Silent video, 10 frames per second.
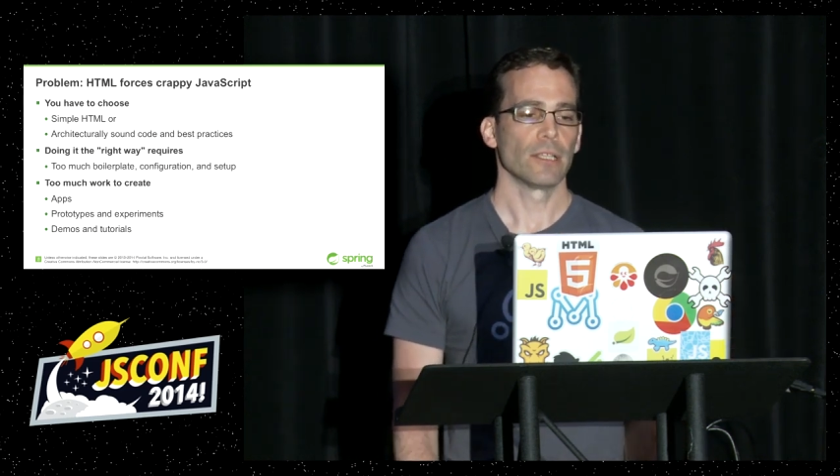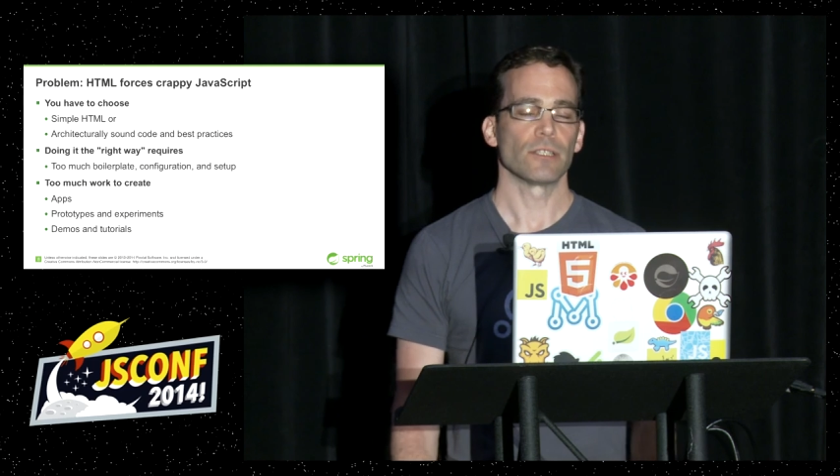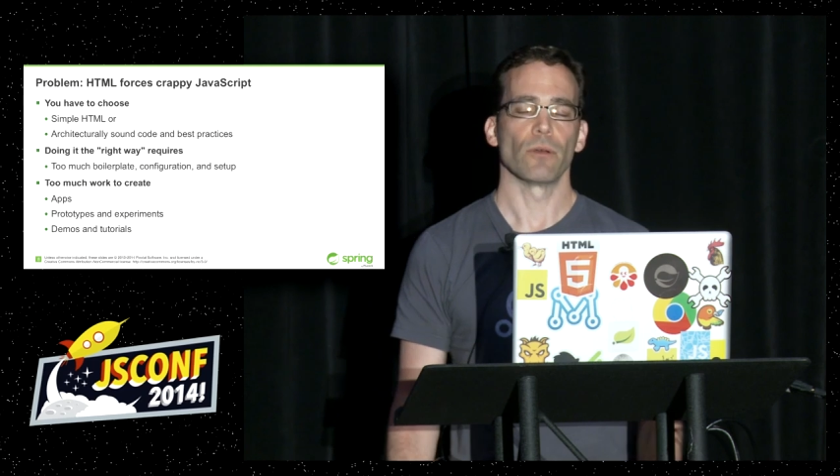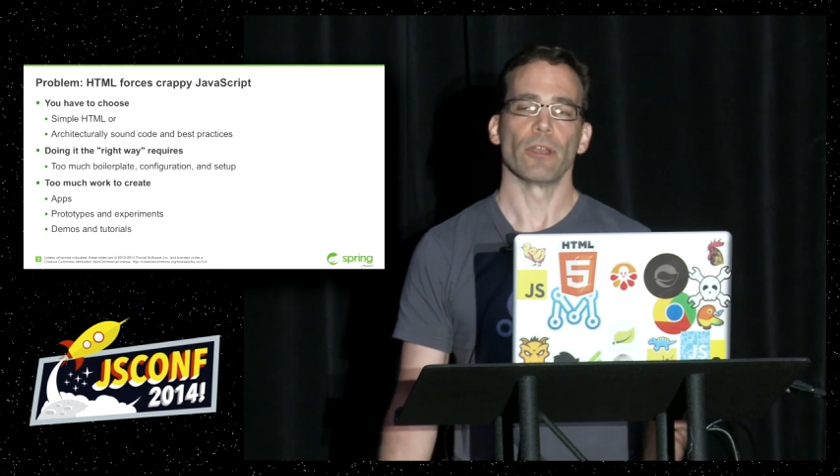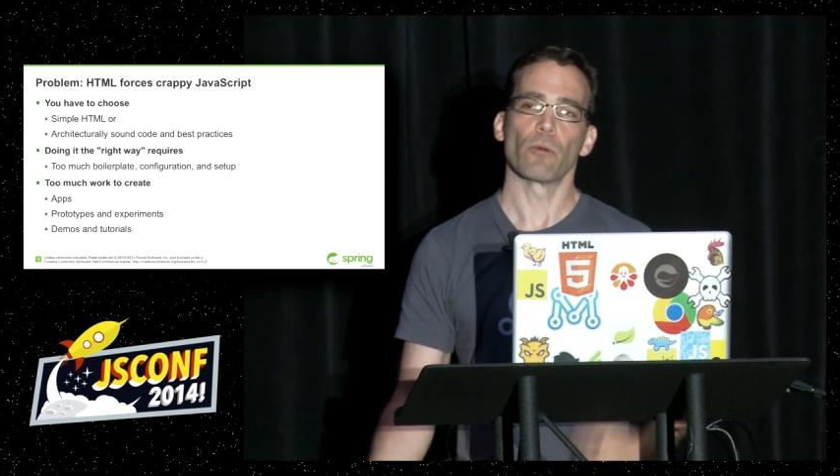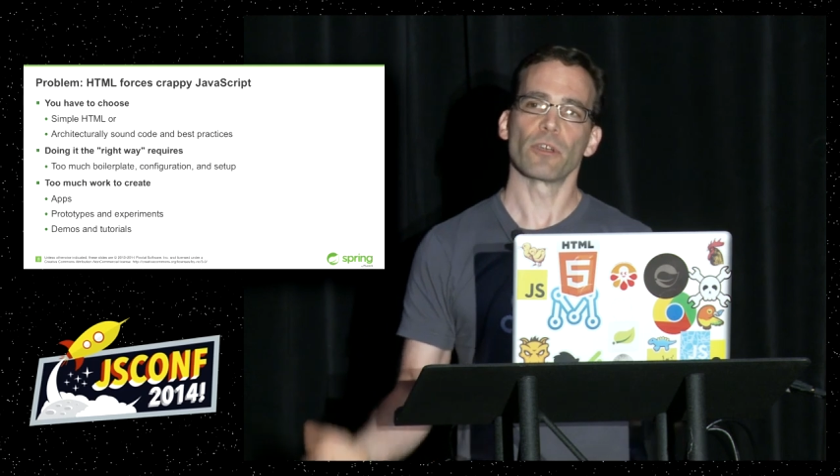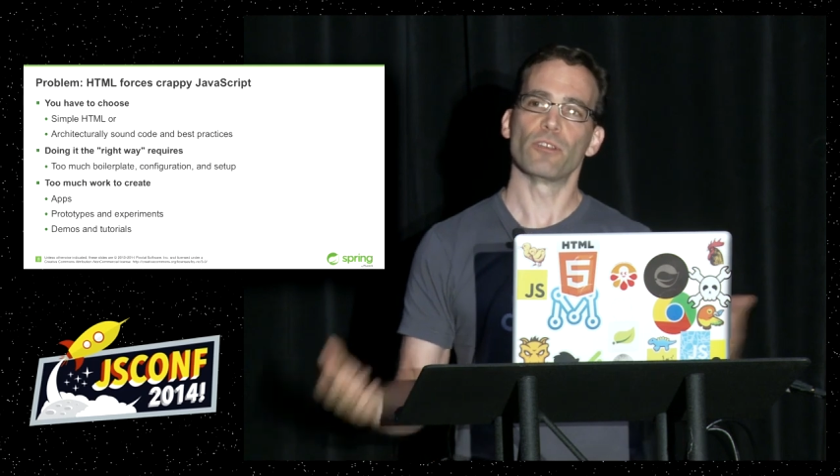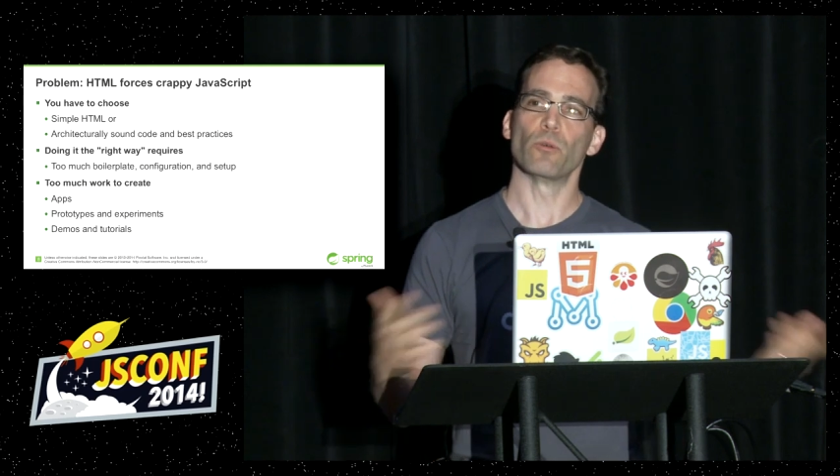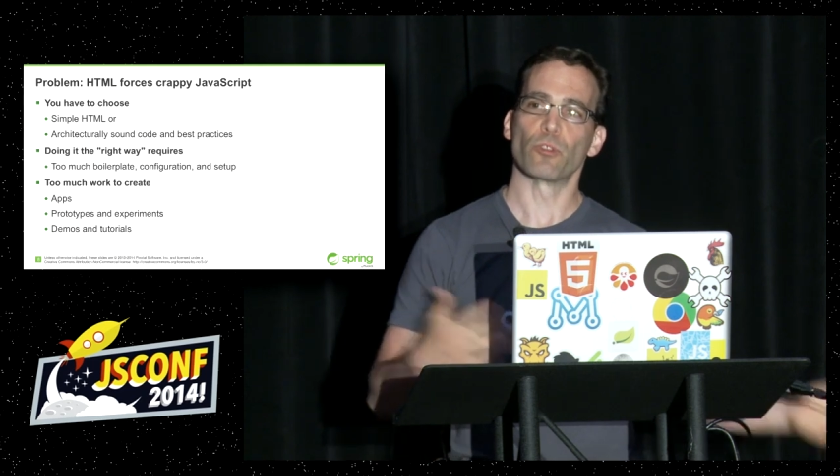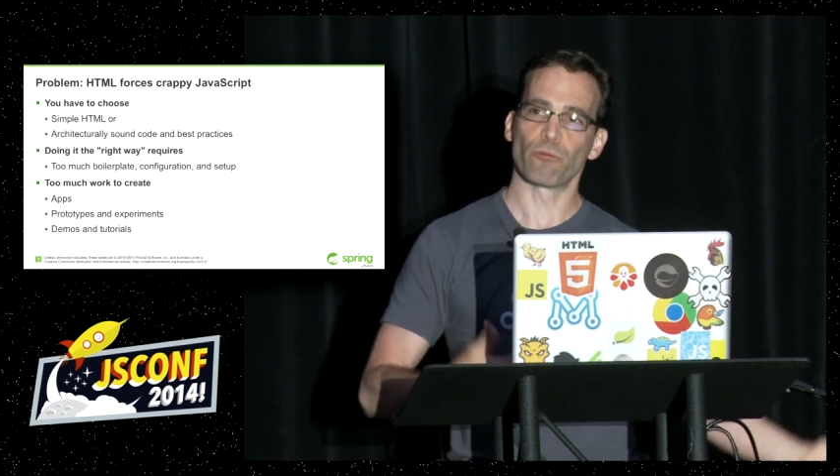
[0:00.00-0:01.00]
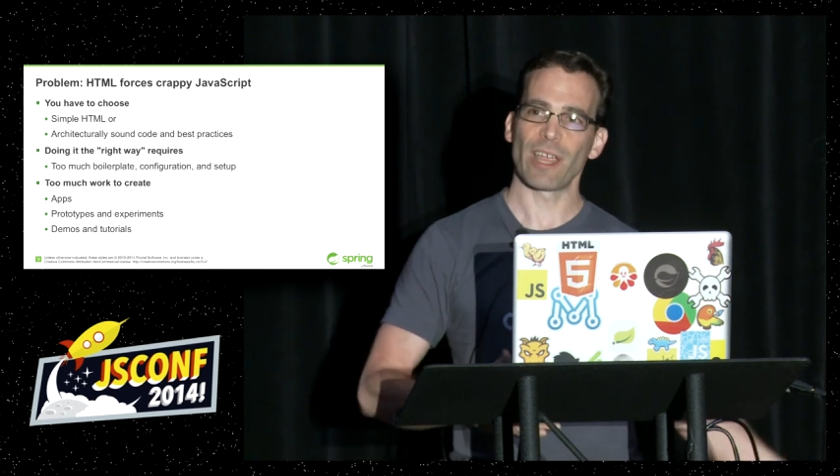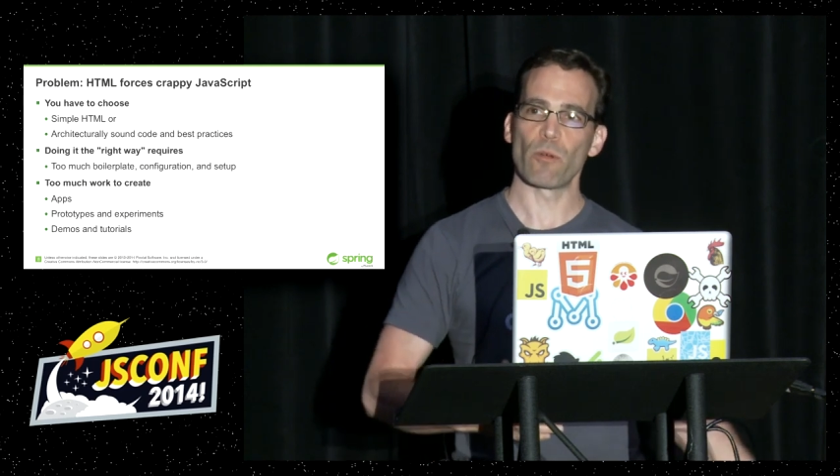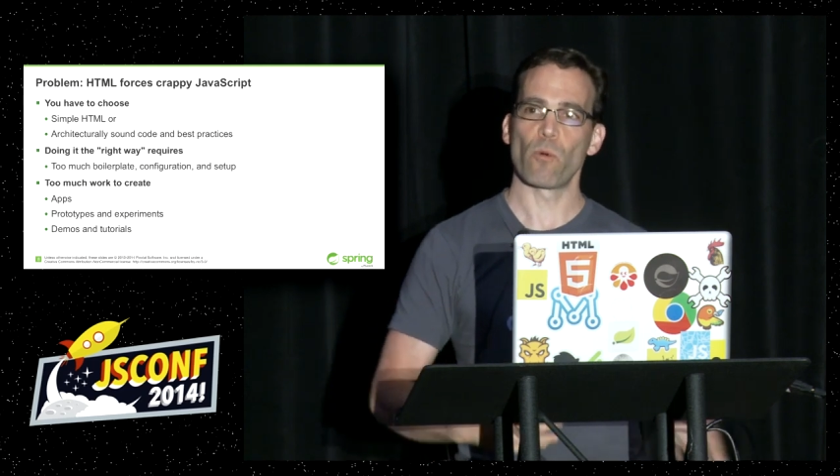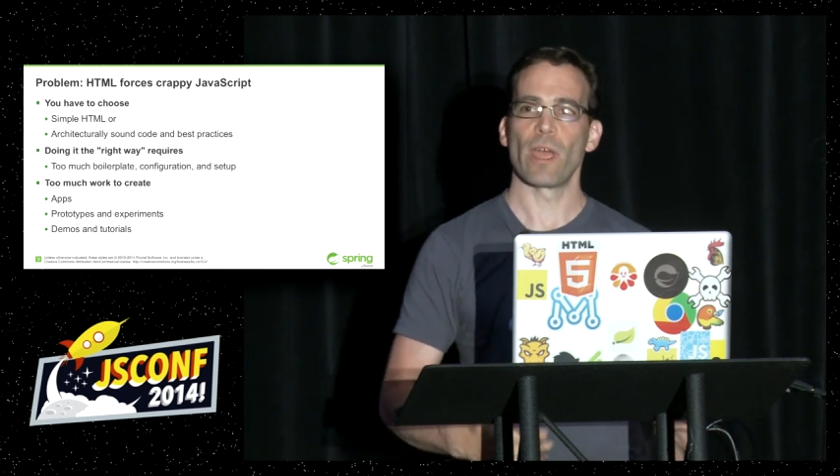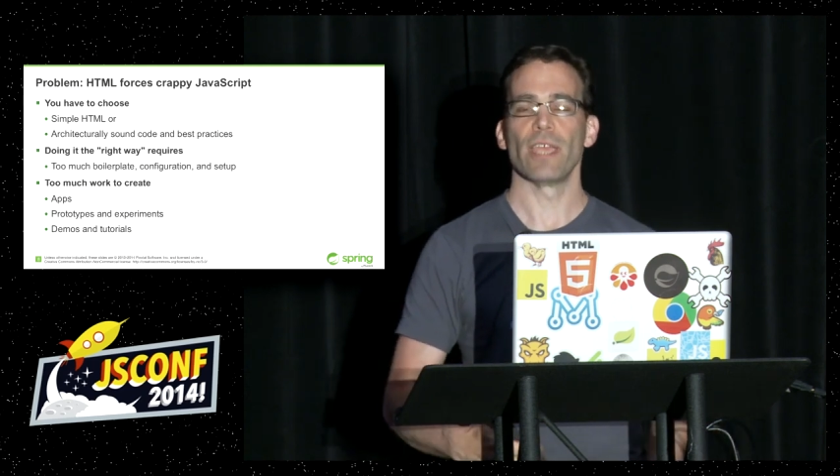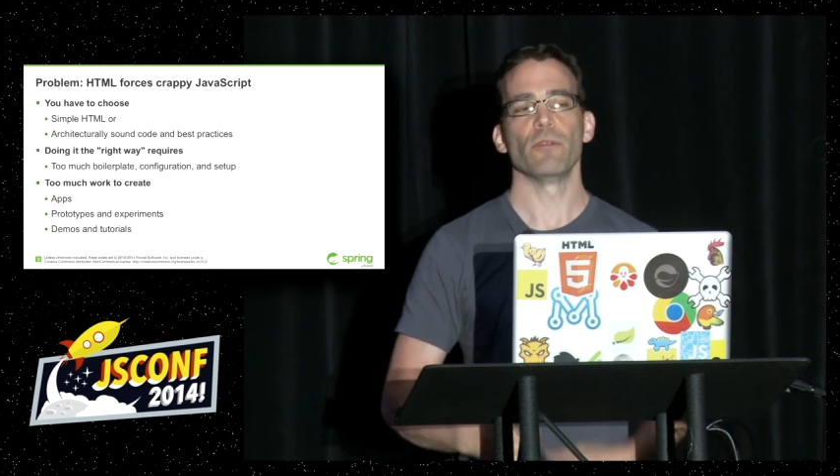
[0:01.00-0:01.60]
So in order to do it the right way,